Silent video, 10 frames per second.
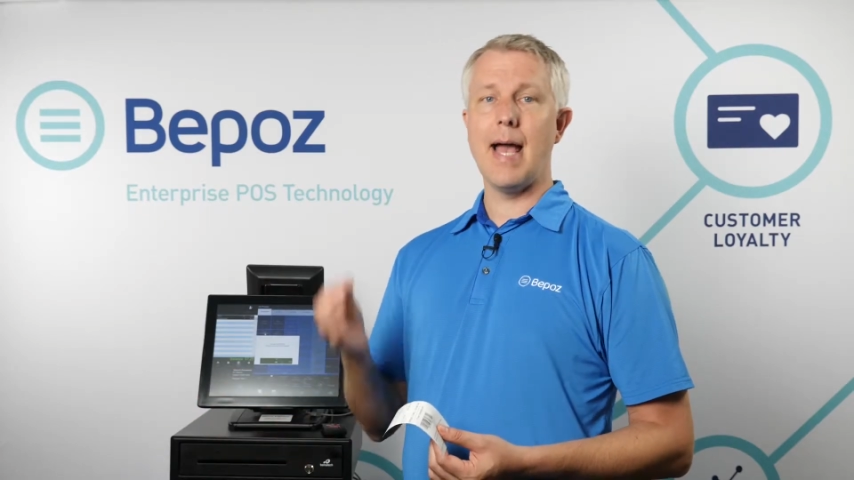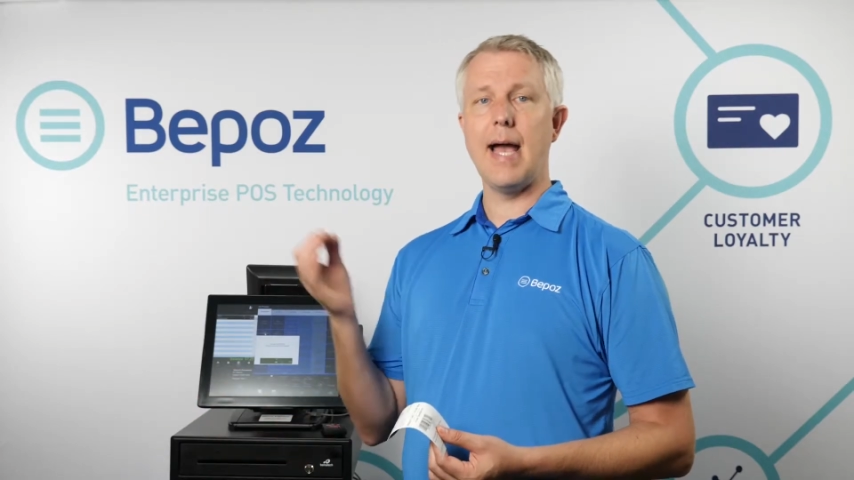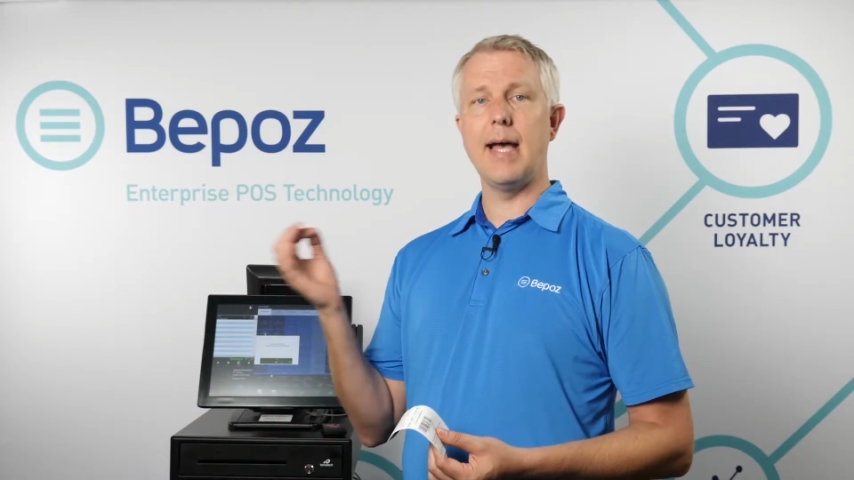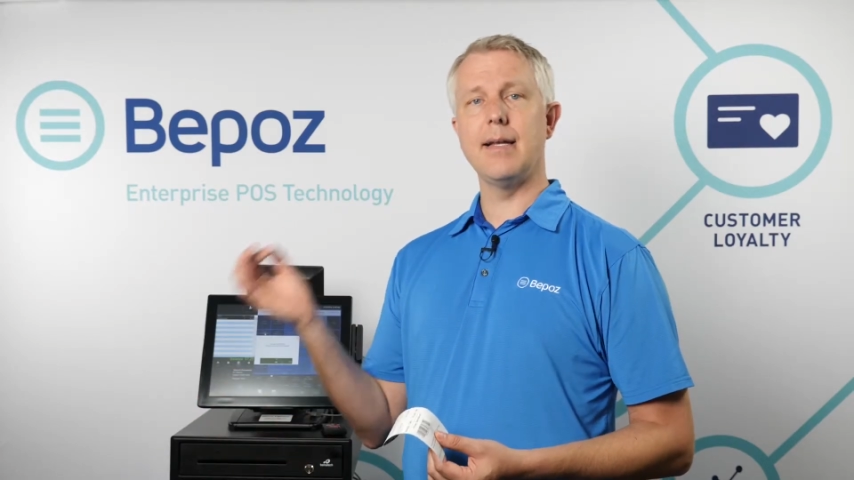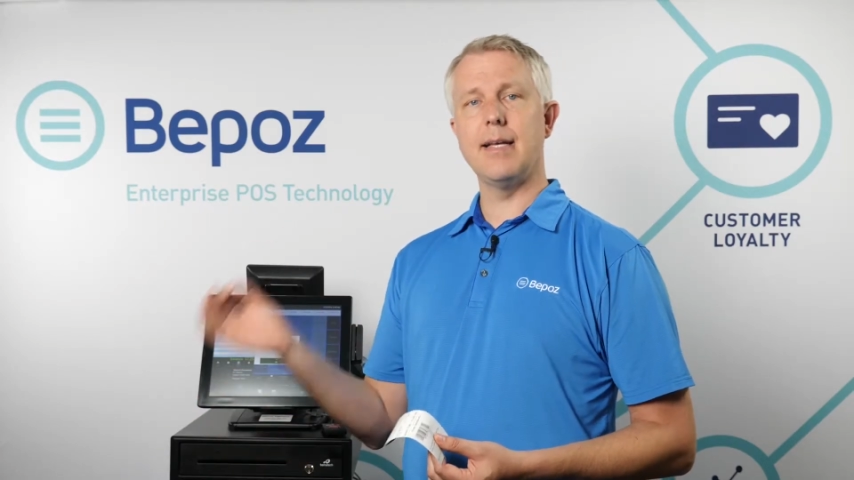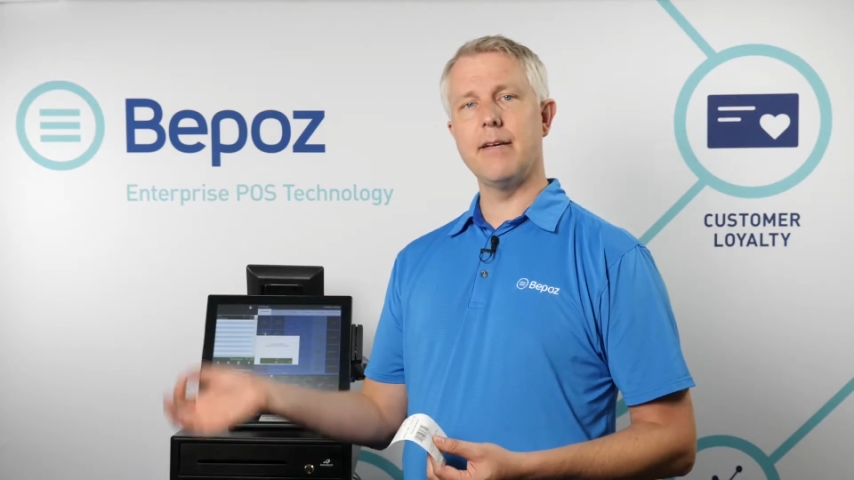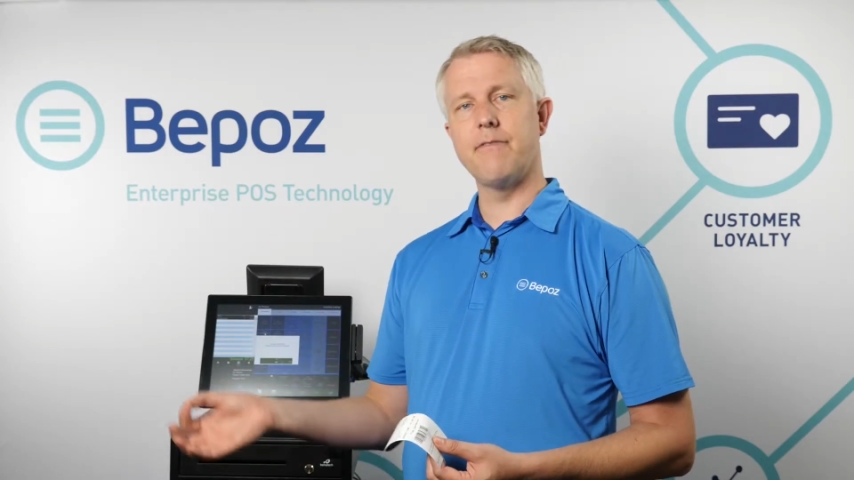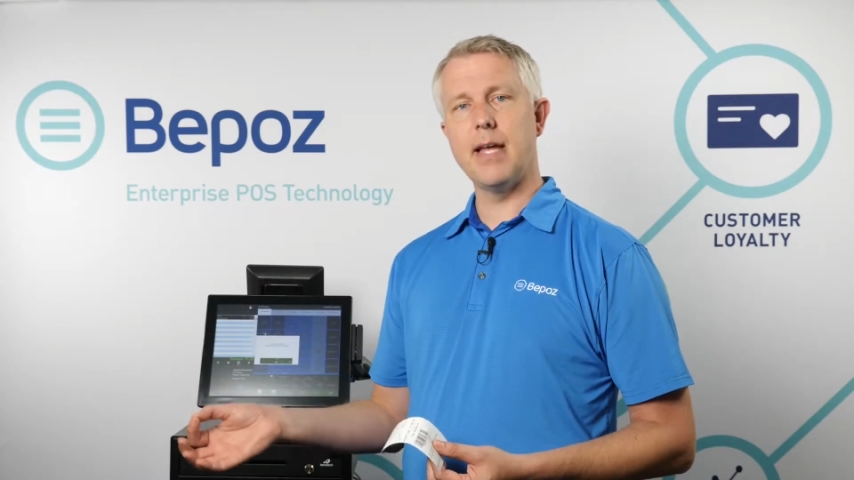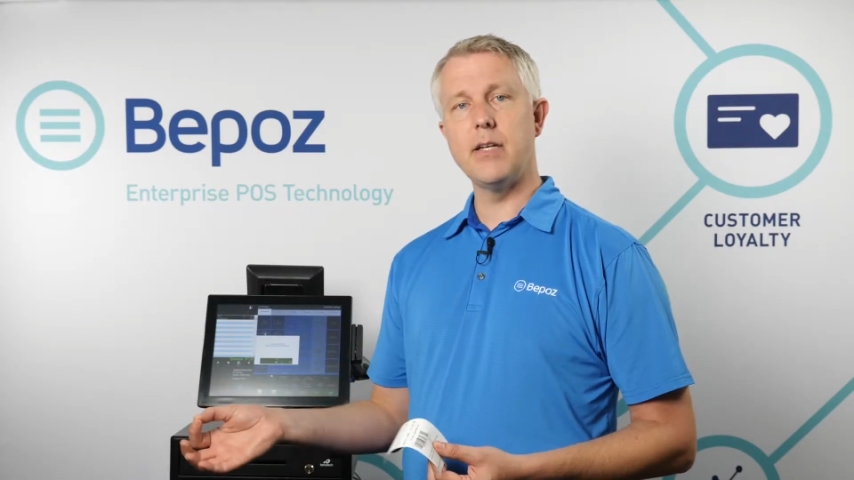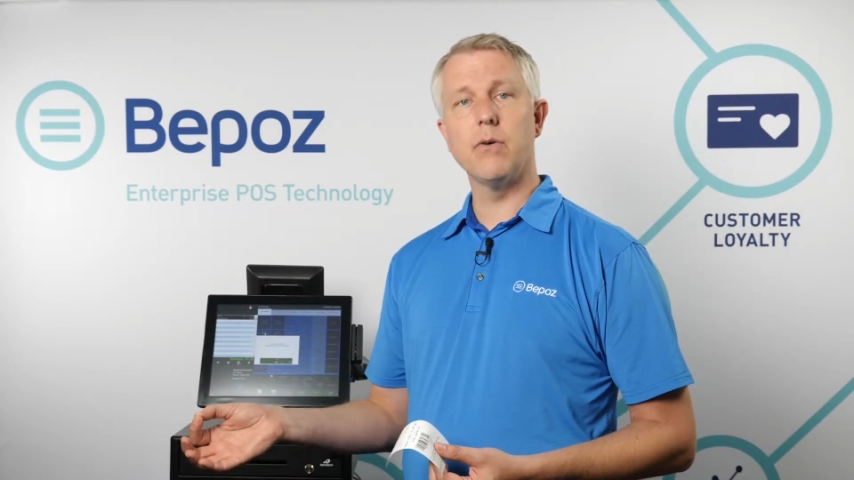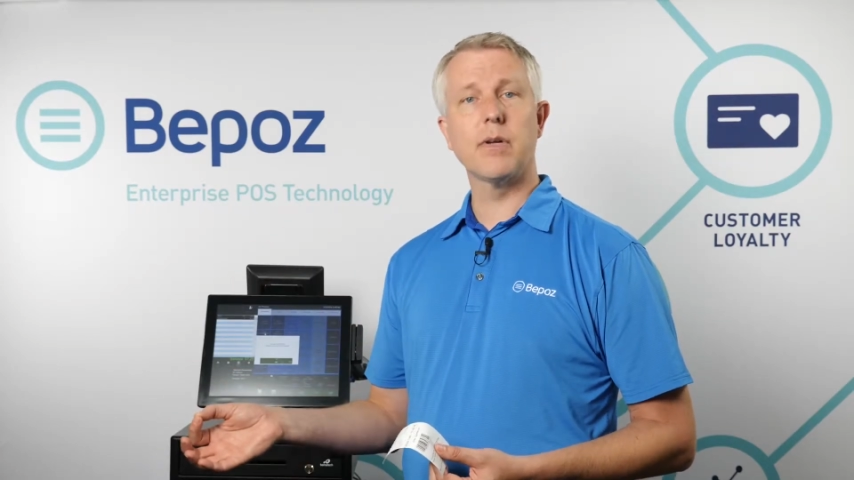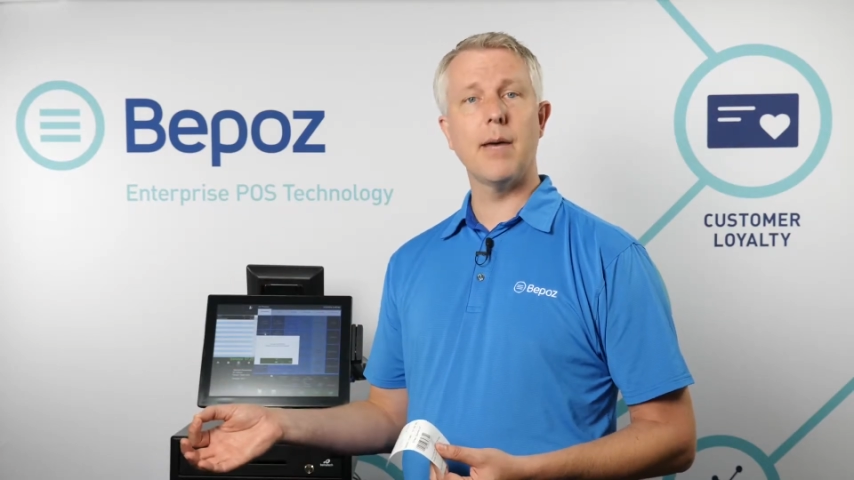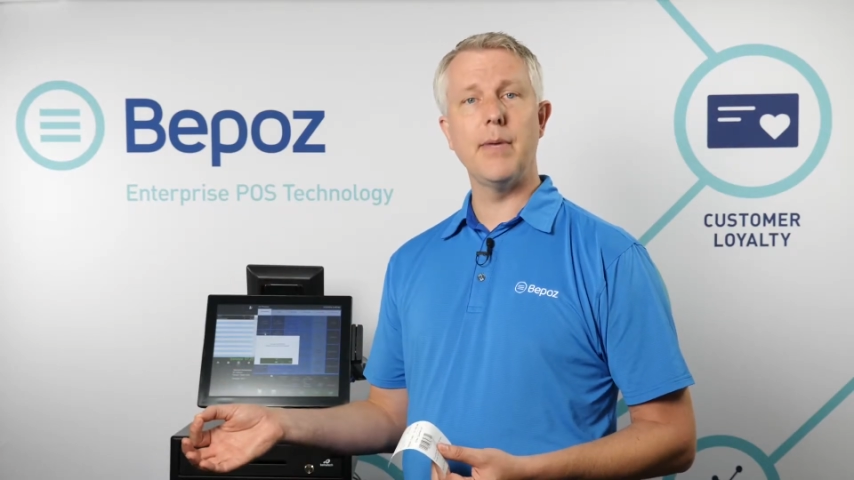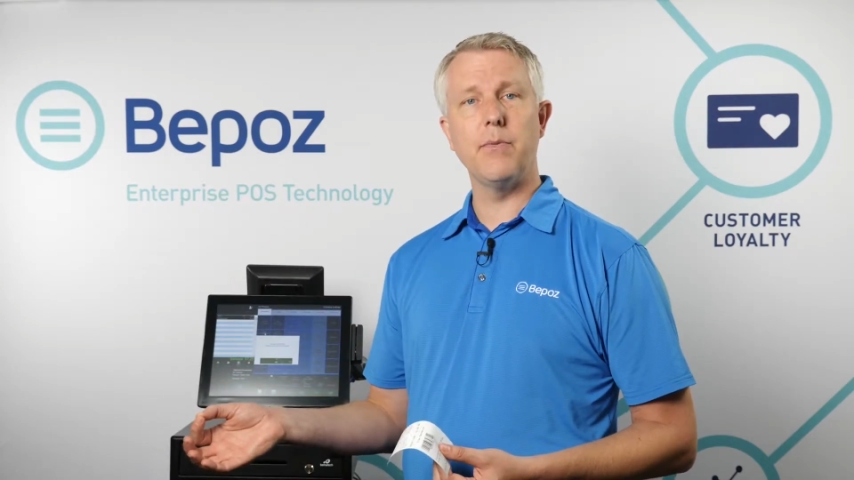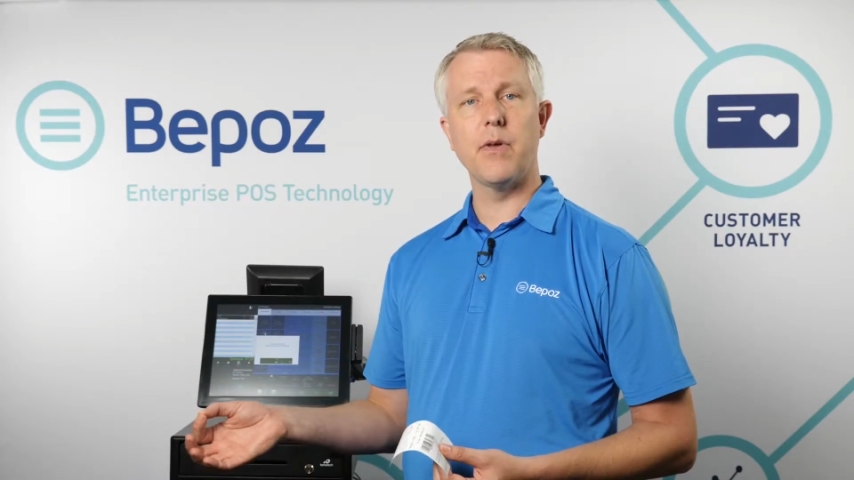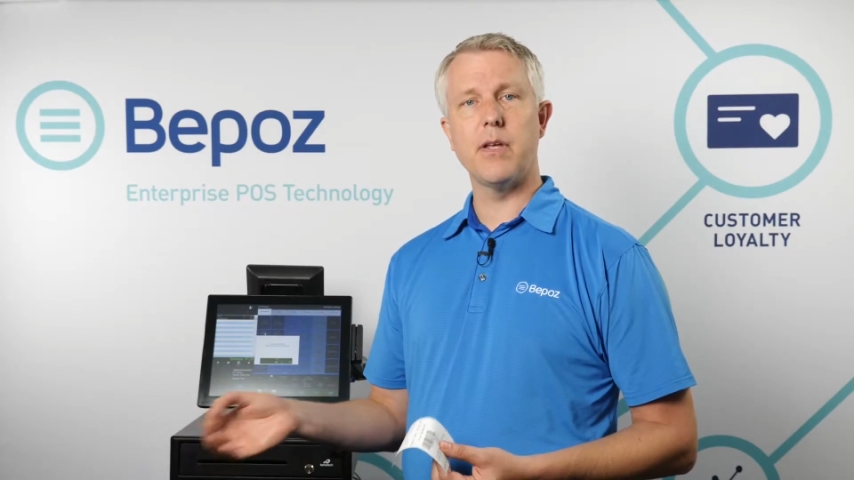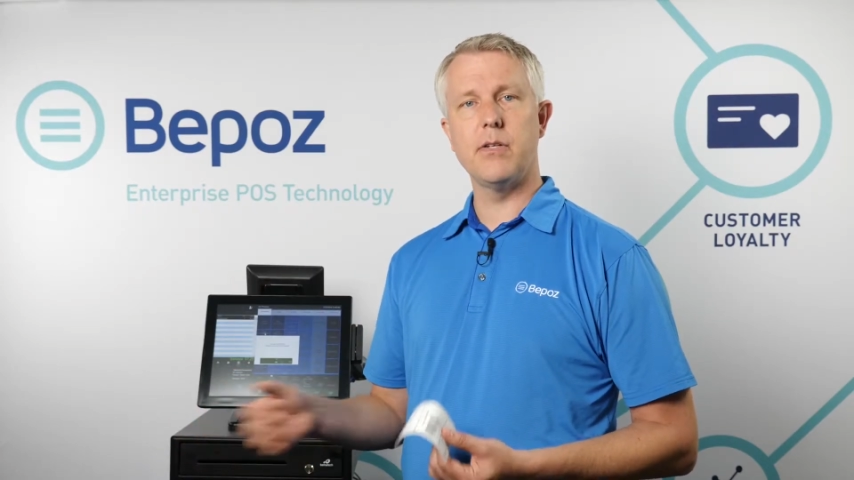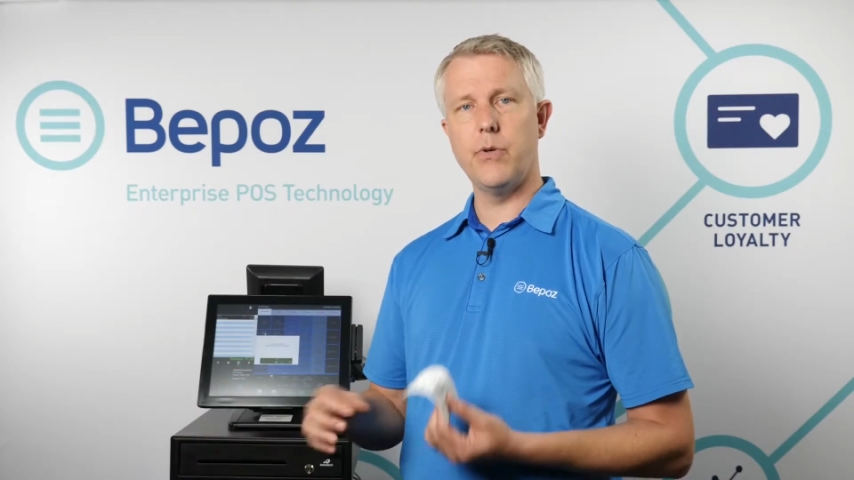and if they don't come in within